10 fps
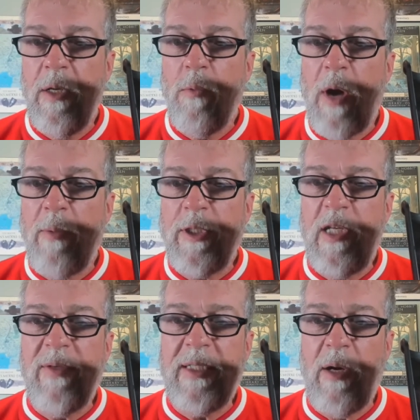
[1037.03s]
why would you
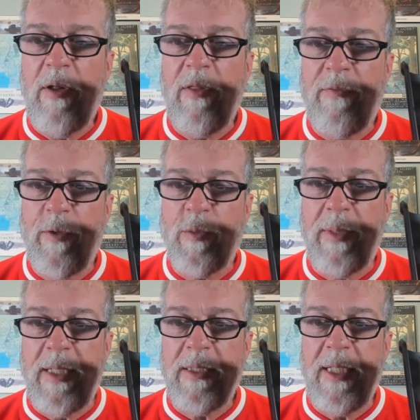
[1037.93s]
even doubt it in the first place?